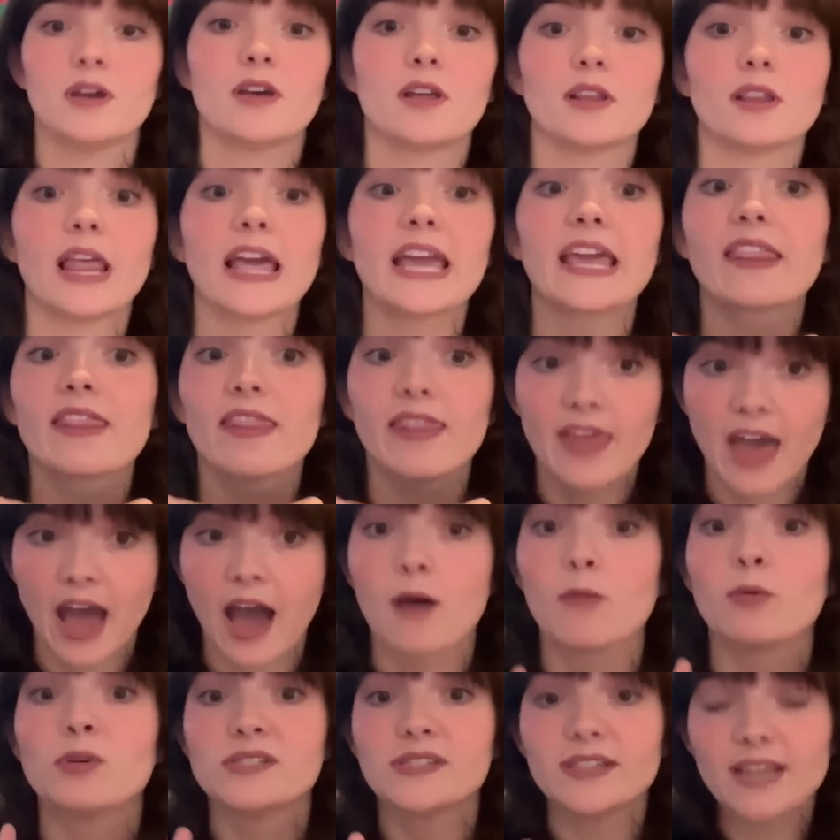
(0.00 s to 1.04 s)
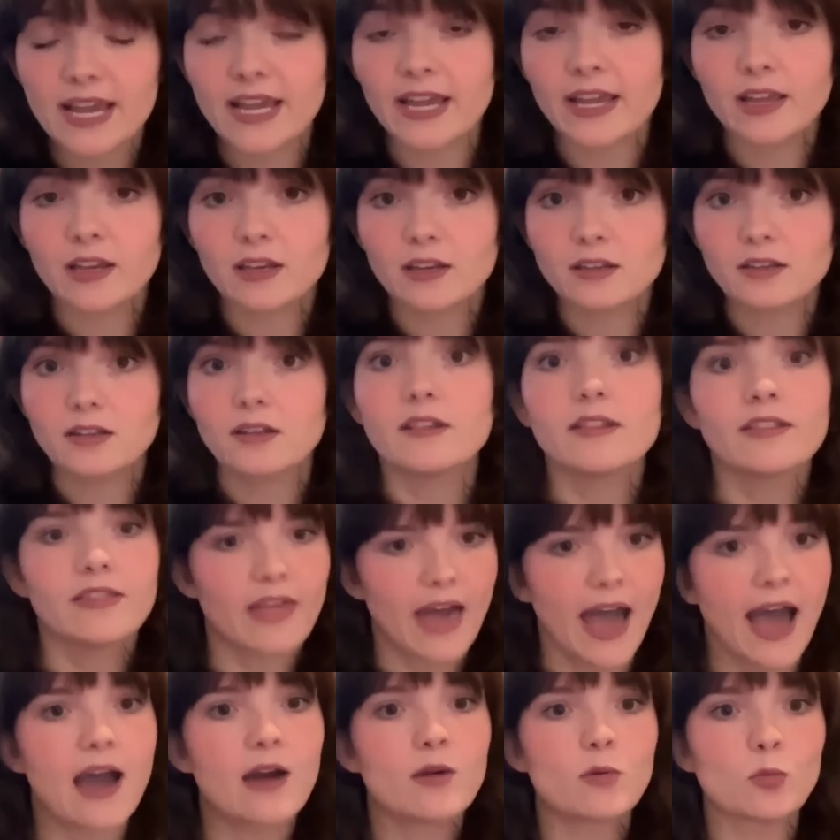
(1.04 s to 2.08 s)
Like that was it
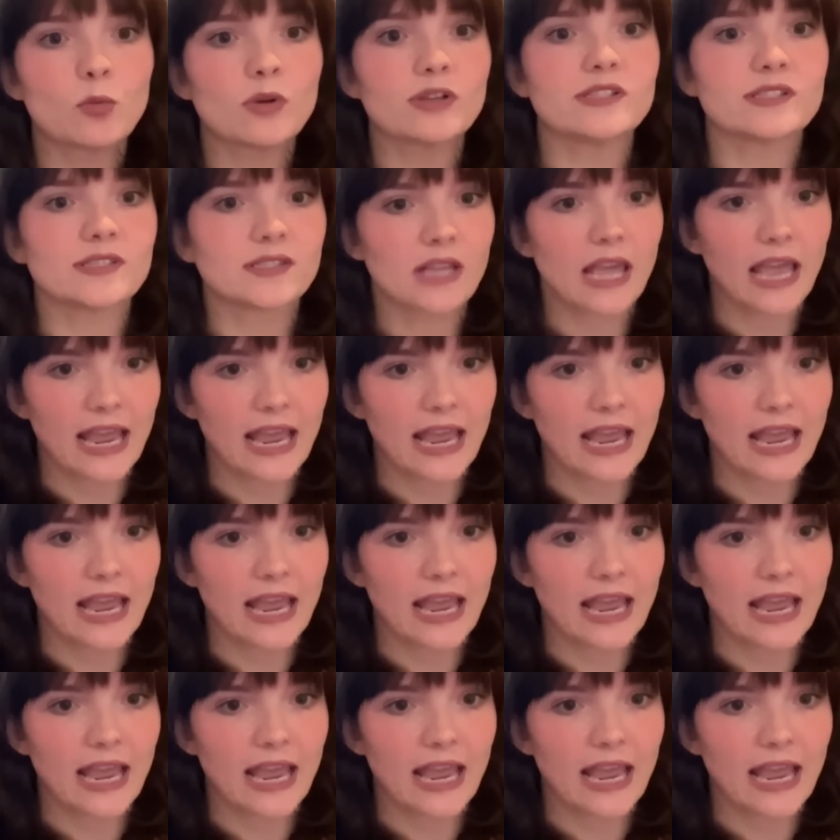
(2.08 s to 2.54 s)
that was,